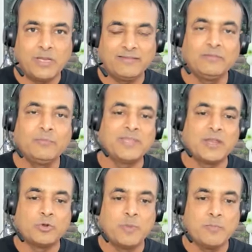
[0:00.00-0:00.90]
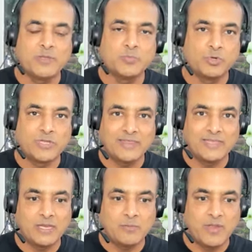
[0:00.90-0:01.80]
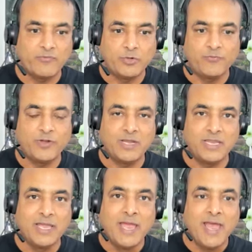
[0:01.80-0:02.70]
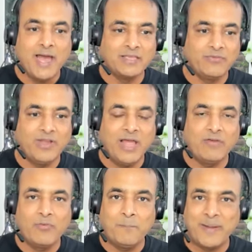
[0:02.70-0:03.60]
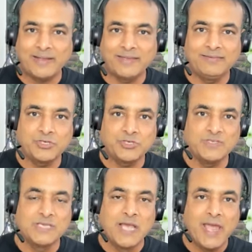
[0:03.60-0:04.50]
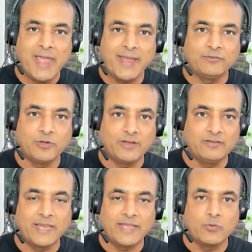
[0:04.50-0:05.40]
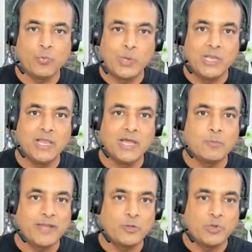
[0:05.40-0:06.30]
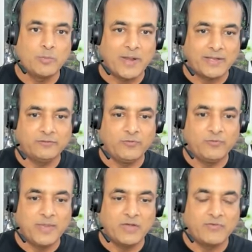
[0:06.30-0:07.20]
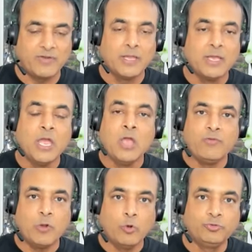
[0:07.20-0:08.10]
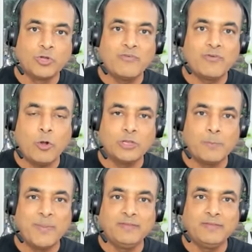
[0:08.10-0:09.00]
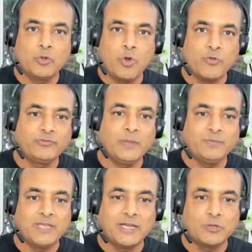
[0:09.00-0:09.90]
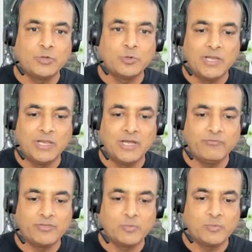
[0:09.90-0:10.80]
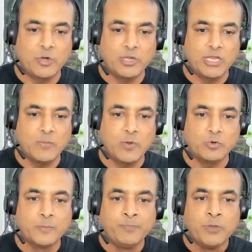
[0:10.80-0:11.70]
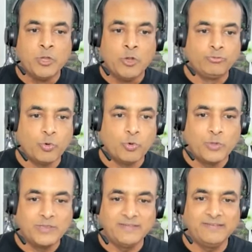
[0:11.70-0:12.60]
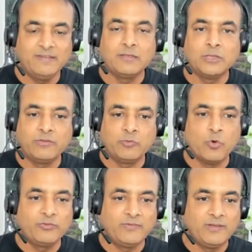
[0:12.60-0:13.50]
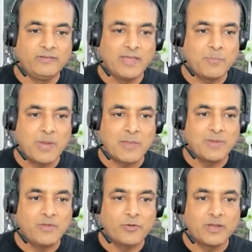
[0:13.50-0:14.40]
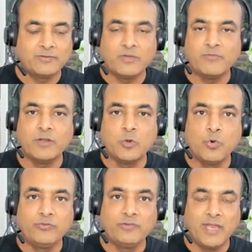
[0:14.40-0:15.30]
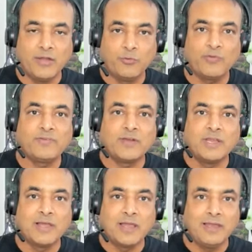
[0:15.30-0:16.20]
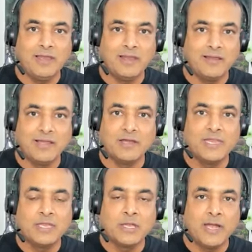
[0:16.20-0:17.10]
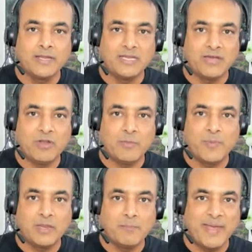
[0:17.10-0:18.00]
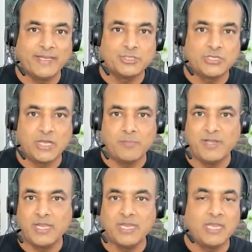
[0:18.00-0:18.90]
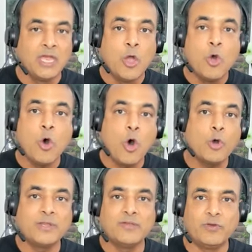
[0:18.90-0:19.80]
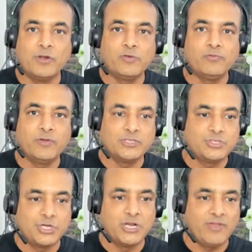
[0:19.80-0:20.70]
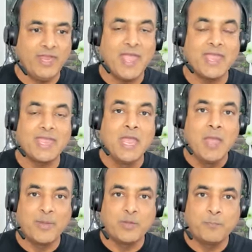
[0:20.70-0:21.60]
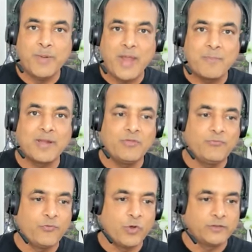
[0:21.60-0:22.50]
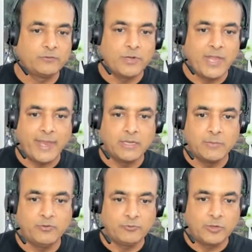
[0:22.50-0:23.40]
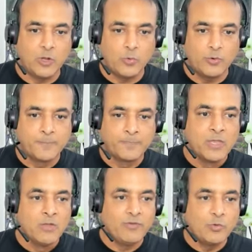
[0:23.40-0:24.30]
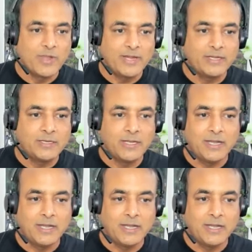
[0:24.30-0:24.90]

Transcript: lessons, but they're going to be much more than that in my view, definitely. And then we'll have practice sessions, hands-on. It's like we learn by doing practice. We'll be covering. We'll also cover all the basic concepts that you need to learn, which we'll be talking about. So this course is designed primarily for someone who's interested in learning and developing and managing and maintaining or in the world of generative AI, but primarily focused on AWS Cloud. We'll look at